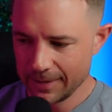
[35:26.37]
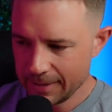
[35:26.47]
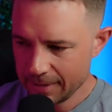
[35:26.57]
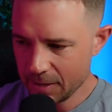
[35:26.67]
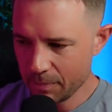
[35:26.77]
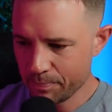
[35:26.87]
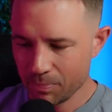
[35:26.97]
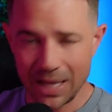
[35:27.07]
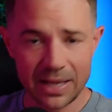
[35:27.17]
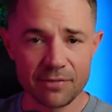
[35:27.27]

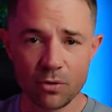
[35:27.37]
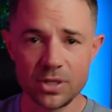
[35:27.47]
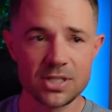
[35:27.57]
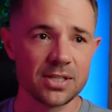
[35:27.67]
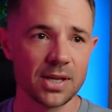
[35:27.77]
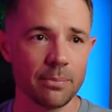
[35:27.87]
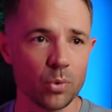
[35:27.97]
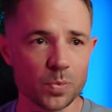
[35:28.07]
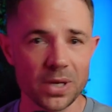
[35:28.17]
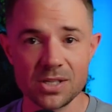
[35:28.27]
I give all these examples
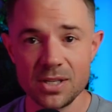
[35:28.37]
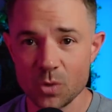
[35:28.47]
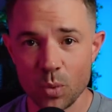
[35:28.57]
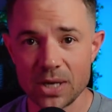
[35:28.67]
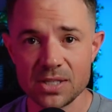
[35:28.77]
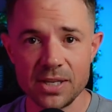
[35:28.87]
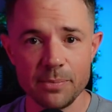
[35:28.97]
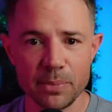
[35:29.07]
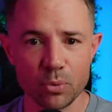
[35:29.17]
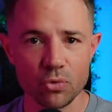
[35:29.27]
because these are what I see
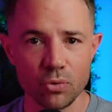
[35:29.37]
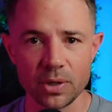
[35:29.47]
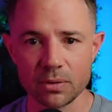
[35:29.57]
people doing